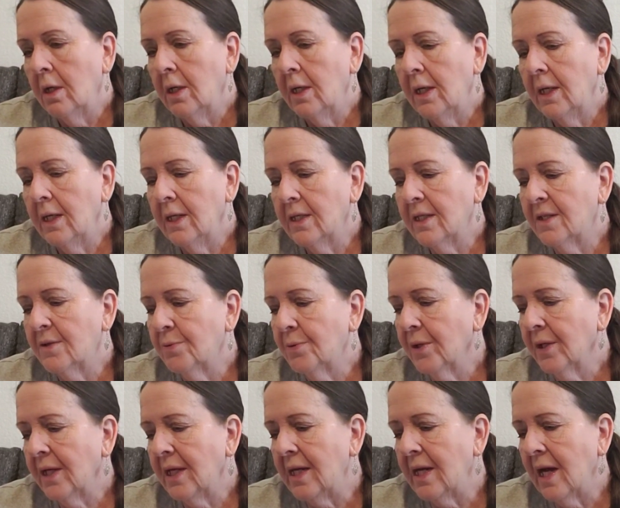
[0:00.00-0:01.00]
And it's
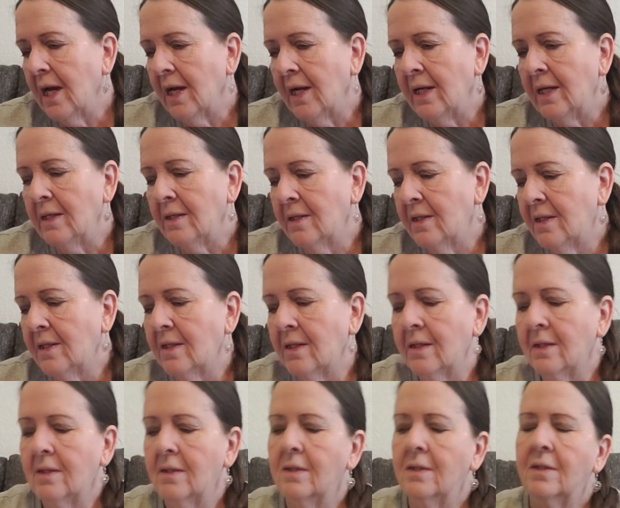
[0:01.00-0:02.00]
really
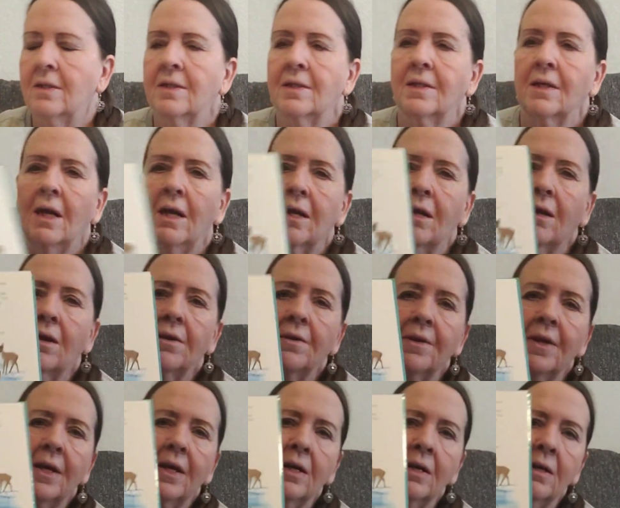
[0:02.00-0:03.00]
nice. It's got all
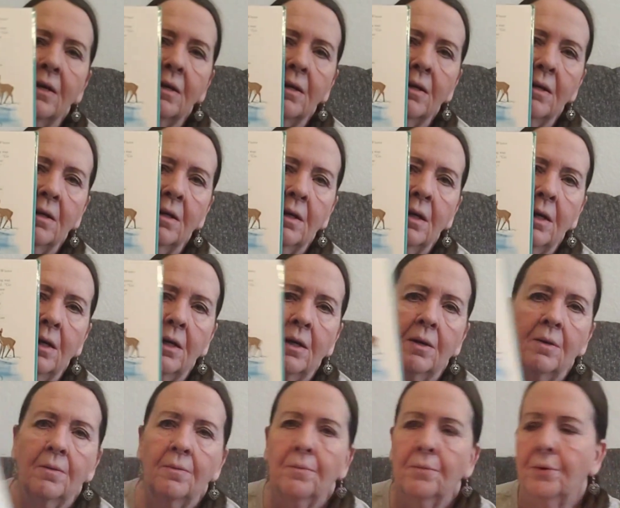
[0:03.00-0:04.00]
the
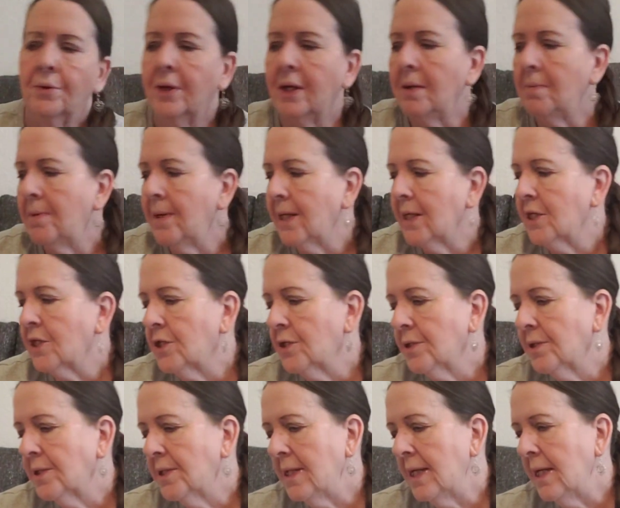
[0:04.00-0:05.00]
pretty
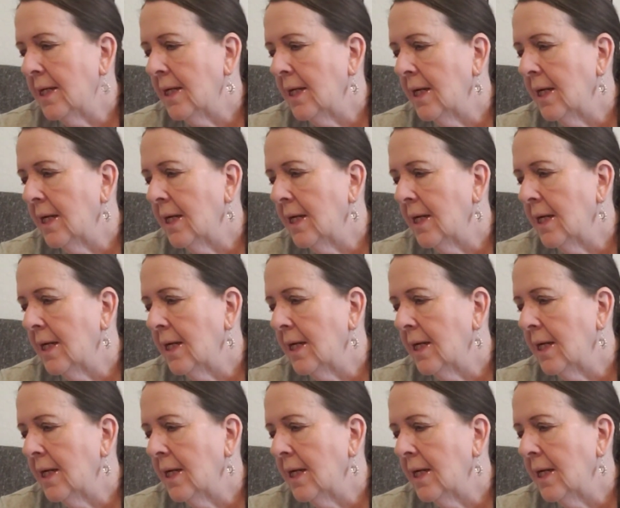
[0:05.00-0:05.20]
pictures in